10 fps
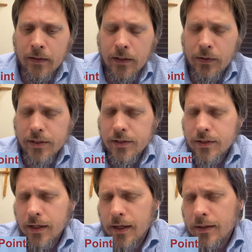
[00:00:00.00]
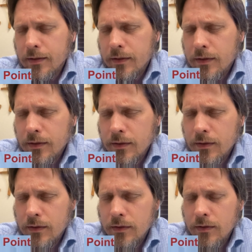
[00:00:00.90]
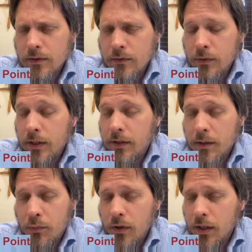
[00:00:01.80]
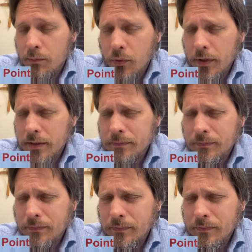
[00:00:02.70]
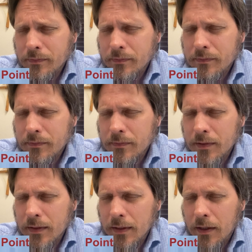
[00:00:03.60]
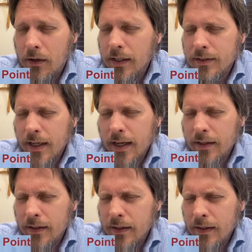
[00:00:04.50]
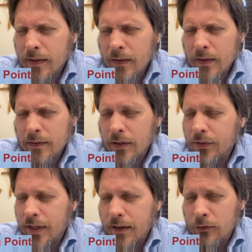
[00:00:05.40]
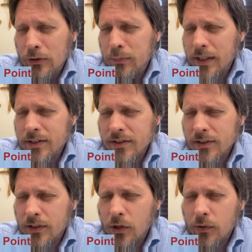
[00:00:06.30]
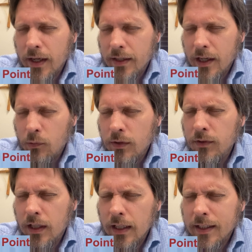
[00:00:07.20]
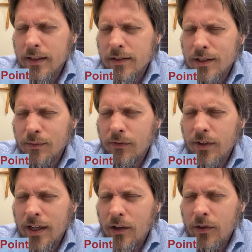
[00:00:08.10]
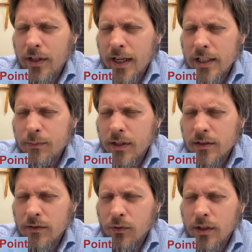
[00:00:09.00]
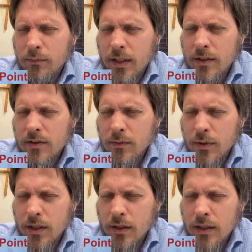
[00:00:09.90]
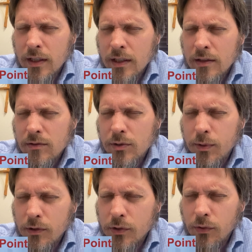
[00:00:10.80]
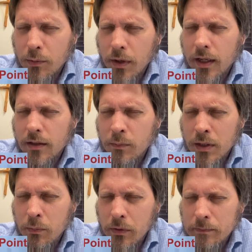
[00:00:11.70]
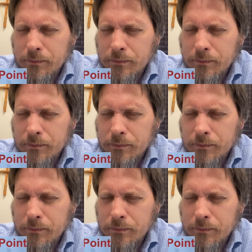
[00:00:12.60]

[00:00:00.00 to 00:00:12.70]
Gracious God we are at a boiling point. Uh, our anxiety doesn't have good places to go right now. We've neglected some of the healthy aspects of what it means to be spiritually minded people.